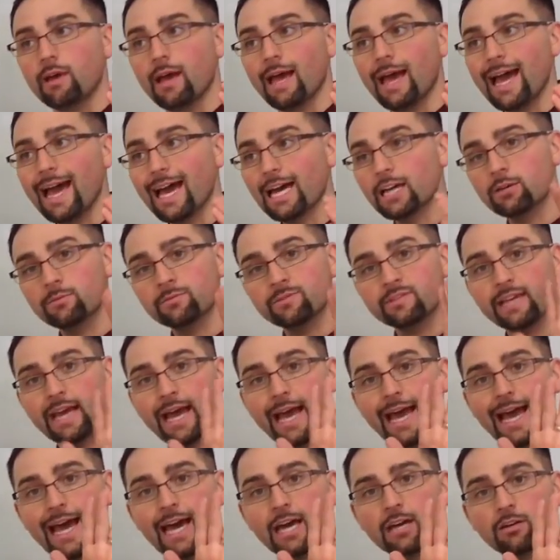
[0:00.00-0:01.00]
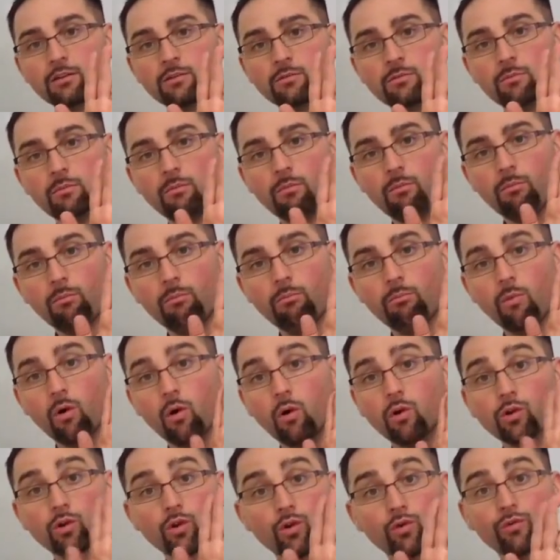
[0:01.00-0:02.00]
atom-to-atom
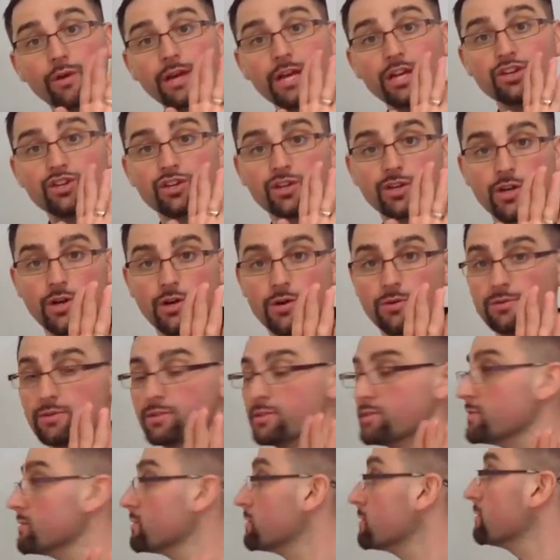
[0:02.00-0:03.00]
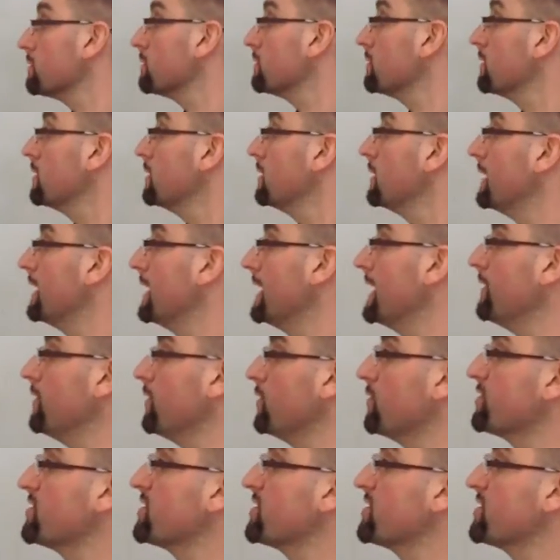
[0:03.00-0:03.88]
molar ratios in their